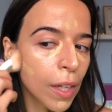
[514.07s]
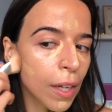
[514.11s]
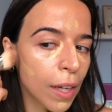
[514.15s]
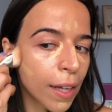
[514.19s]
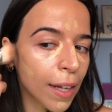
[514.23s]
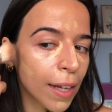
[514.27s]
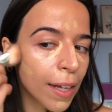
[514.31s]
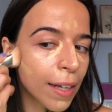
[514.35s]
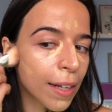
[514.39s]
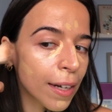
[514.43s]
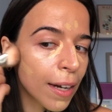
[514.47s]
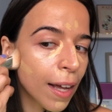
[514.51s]

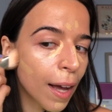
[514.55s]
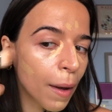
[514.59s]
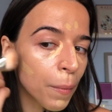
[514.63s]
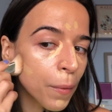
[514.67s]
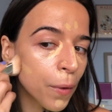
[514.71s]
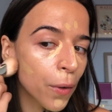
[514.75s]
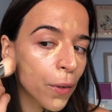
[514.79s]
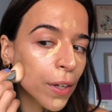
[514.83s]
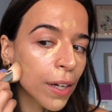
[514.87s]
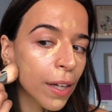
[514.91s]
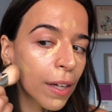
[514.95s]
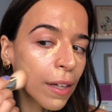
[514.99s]
And I'm
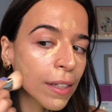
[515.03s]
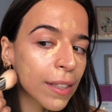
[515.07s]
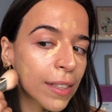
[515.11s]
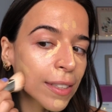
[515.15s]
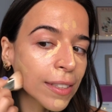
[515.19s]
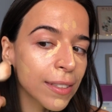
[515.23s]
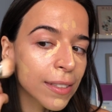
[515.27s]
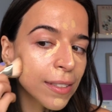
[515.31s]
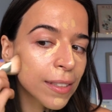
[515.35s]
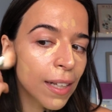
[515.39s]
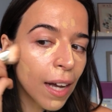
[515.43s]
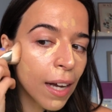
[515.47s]
gonna
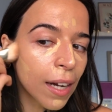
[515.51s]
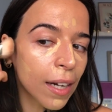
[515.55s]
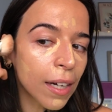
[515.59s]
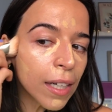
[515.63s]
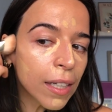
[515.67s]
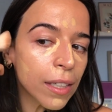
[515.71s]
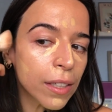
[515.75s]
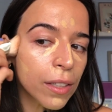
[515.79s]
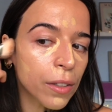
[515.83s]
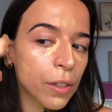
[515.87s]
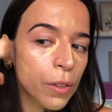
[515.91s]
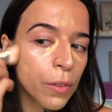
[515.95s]

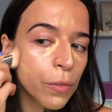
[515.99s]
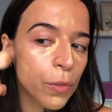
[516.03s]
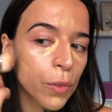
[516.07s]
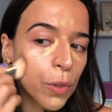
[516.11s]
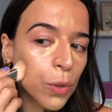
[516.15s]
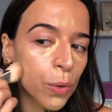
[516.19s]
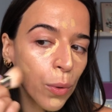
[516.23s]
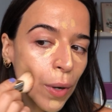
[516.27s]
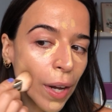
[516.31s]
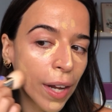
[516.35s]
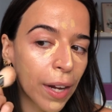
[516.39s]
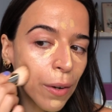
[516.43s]
start
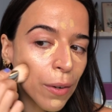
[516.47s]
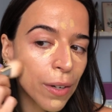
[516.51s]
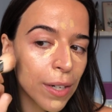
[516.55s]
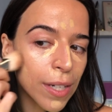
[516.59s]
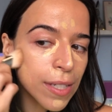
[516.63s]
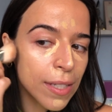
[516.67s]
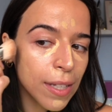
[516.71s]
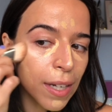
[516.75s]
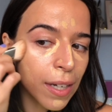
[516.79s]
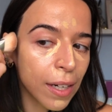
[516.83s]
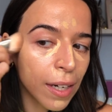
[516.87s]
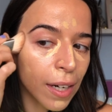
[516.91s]
through
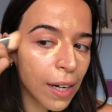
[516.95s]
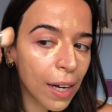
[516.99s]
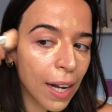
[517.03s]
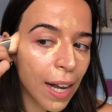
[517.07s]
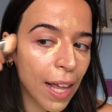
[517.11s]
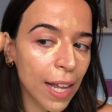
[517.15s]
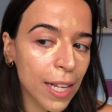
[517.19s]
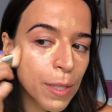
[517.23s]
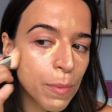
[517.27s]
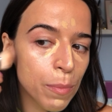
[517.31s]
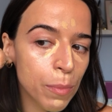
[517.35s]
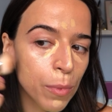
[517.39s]
areas that are
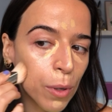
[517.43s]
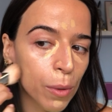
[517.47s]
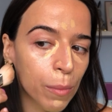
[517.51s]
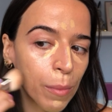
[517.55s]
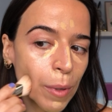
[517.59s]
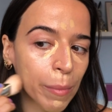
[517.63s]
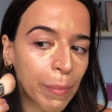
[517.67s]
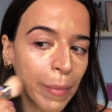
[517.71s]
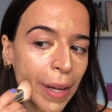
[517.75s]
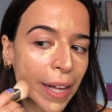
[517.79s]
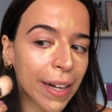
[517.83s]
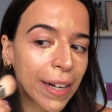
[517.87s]
less
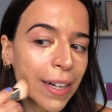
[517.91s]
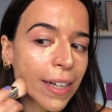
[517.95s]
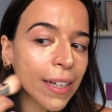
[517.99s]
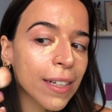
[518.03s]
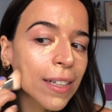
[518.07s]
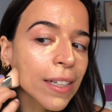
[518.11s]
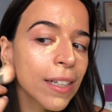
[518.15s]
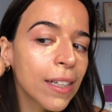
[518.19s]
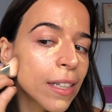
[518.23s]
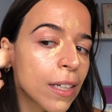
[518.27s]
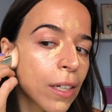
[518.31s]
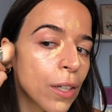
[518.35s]

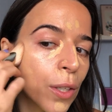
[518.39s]
problematic.